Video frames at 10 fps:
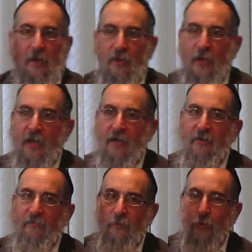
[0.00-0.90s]

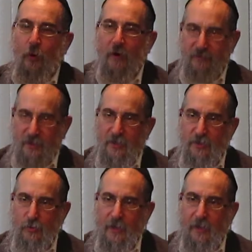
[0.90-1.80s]
they flew off to
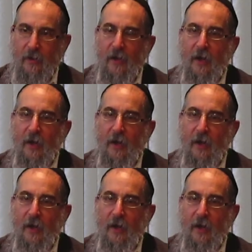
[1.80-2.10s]
Israel,